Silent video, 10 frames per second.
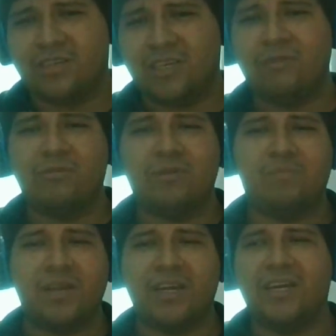he will
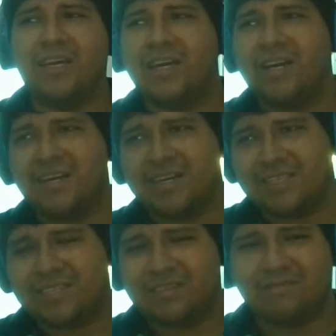play
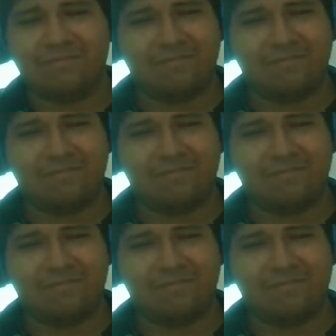as.